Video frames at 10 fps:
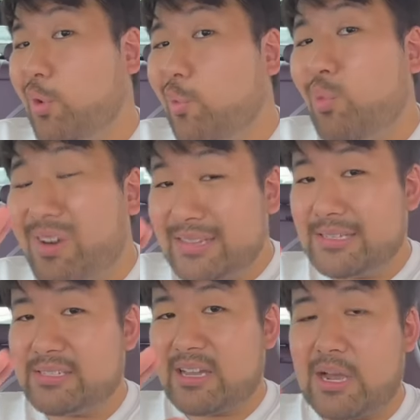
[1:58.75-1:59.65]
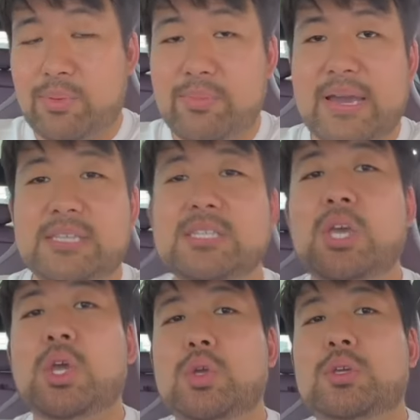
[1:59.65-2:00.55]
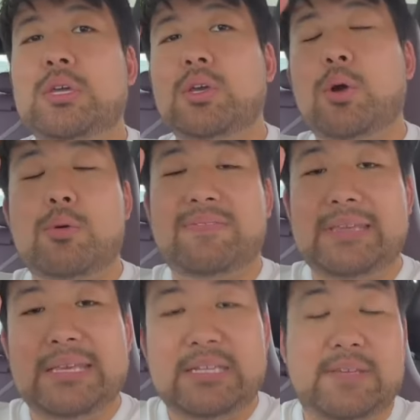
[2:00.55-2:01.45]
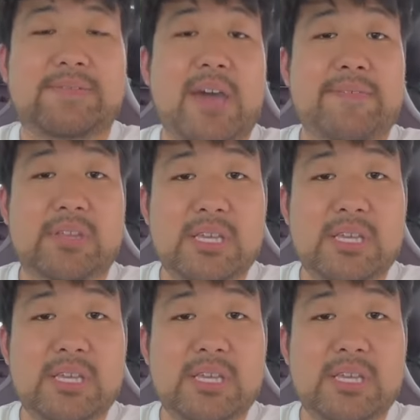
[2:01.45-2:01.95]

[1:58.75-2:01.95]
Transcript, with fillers: and it's really giving NIO a lot of publicity, good